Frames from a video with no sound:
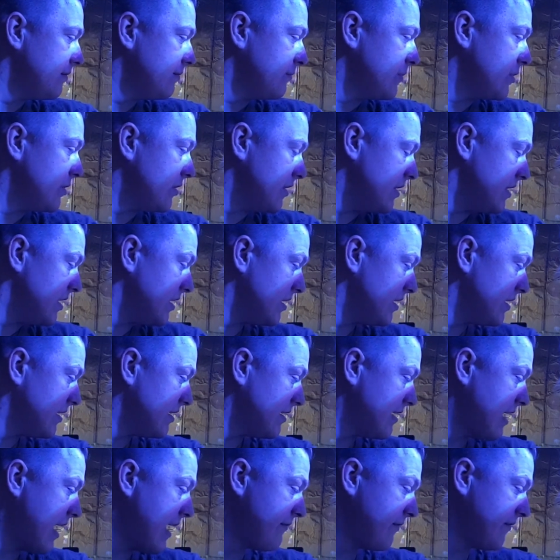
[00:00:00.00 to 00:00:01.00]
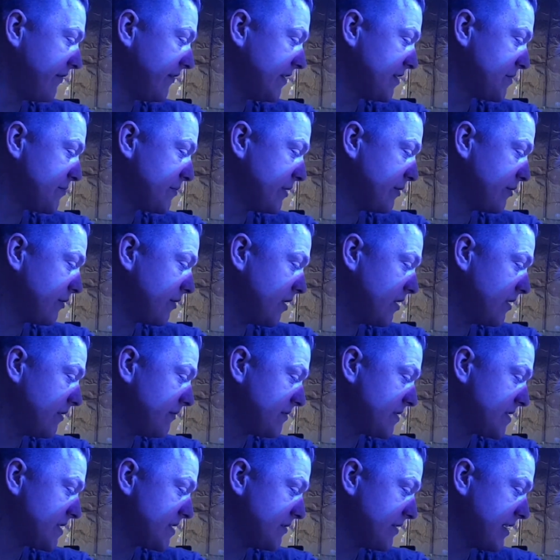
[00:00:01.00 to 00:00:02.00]
But everything's been alright.
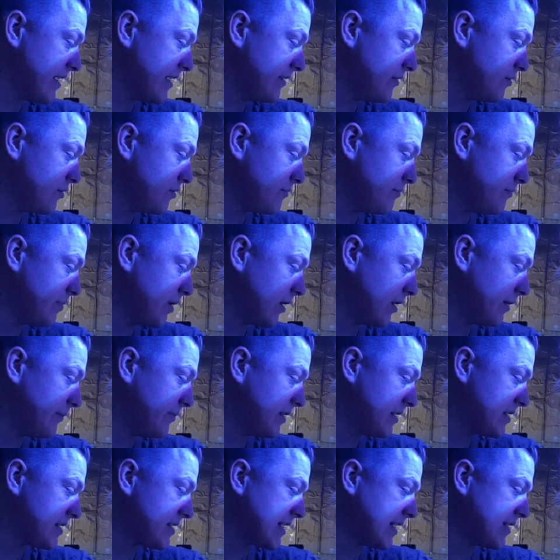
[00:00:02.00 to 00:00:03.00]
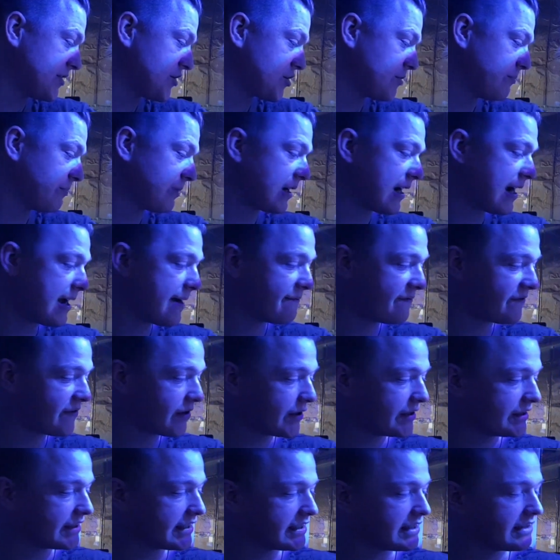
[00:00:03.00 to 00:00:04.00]
I'm still getting good polyp extension, but I am
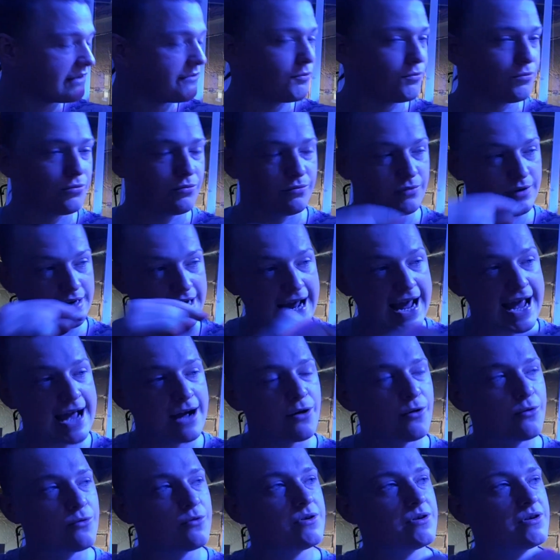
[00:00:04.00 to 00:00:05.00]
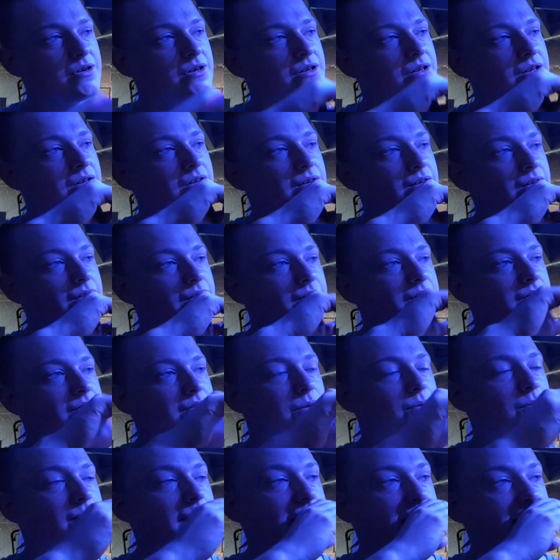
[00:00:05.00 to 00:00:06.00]
finding now
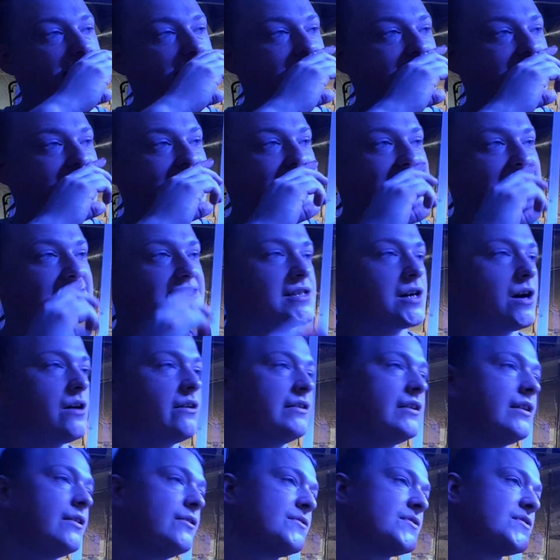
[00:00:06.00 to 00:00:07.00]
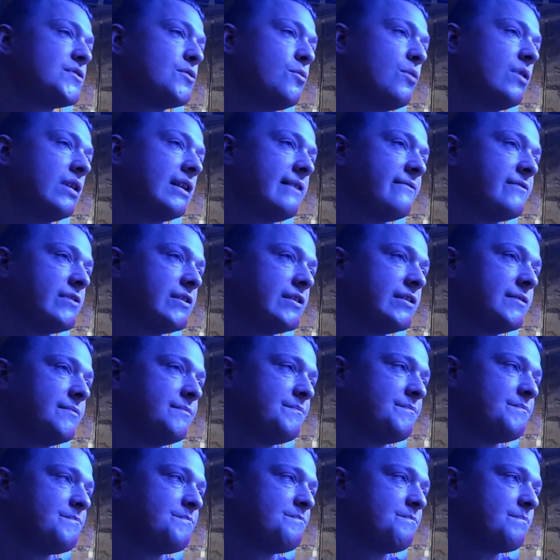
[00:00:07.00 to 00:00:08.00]
that I'm getting these dinos or whatever,
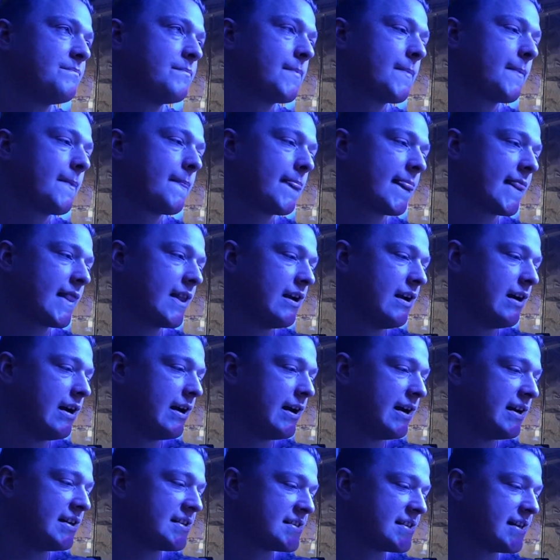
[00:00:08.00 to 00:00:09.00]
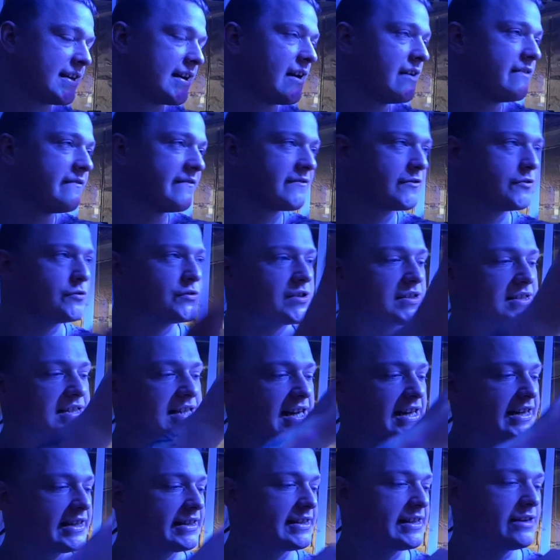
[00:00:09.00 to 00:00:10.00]
as they go through the
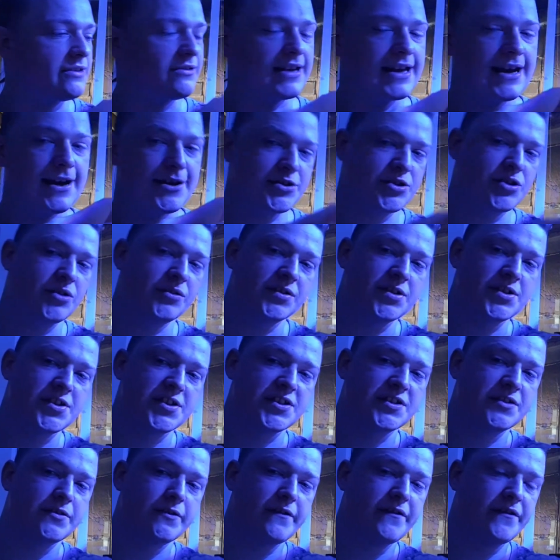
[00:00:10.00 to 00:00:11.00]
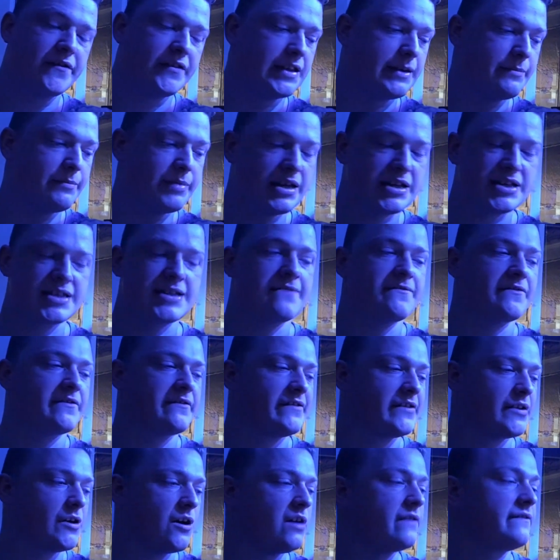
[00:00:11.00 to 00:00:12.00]
tank, they'll catch onto stuff and they piss
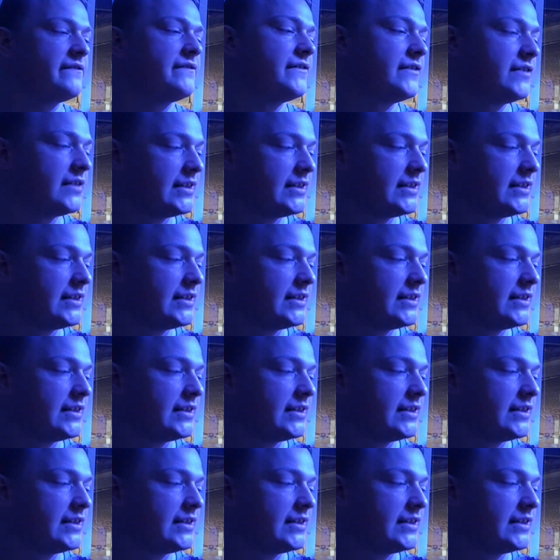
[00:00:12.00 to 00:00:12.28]
everything off.